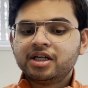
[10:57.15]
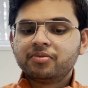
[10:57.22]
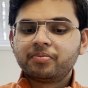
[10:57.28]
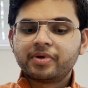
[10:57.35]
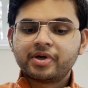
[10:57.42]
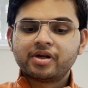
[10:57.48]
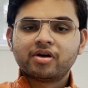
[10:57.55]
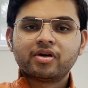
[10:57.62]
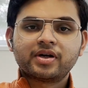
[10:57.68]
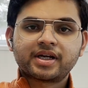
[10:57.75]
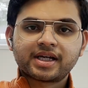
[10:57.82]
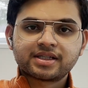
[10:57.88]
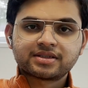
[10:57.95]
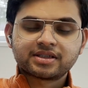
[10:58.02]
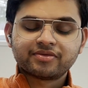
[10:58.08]

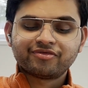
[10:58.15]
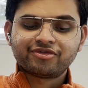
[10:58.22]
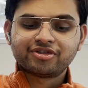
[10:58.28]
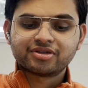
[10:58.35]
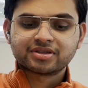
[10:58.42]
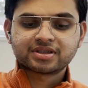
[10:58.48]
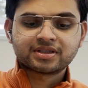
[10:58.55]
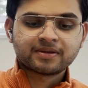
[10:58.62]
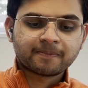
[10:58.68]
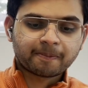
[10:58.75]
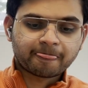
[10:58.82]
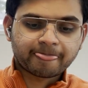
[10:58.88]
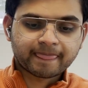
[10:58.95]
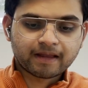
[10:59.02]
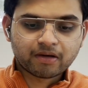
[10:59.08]
Prioritize them first.
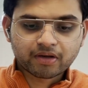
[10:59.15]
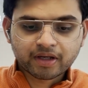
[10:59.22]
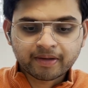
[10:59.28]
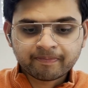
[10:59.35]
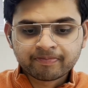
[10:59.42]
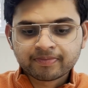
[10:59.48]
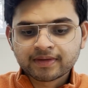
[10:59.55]
Okay,